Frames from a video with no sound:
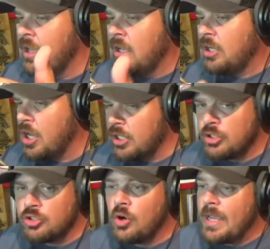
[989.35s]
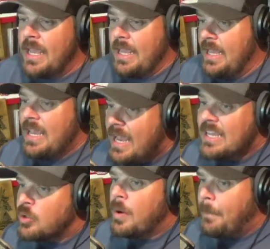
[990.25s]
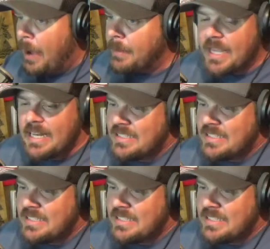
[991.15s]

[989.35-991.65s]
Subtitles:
control. He's a Republican.